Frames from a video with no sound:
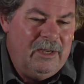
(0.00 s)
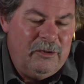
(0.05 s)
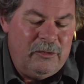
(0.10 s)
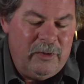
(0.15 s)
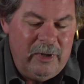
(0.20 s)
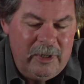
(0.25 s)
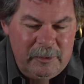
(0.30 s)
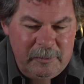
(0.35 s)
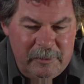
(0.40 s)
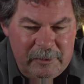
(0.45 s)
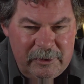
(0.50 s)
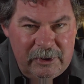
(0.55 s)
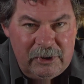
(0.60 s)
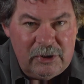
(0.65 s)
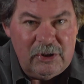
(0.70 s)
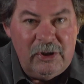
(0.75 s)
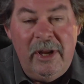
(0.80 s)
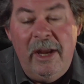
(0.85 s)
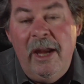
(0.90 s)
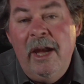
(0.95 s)

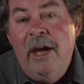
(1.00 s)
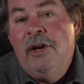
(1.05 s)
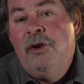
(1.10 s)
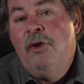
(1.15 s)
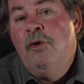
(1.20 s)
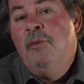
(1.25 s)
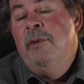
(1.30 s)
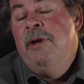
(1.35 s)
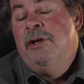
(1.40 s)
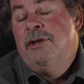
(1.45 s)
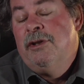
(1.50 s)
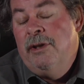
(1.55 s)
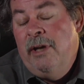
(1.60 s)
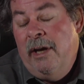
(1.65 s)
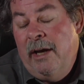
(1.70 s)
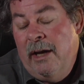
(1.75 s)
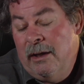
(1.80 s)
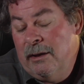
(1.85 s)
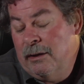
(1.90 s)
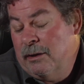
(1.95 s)
transposition and omission
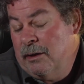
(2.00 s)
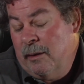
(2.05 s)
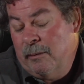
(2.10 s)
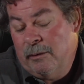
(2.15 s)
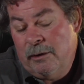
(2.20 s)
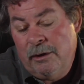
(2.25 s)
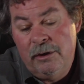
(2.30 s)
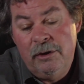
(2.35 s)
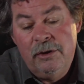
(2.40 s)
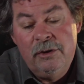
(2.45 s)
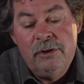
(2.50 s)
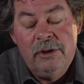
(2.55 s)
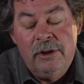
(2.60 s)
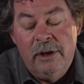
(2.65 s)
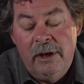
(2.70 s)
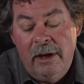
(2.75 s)
and substitution.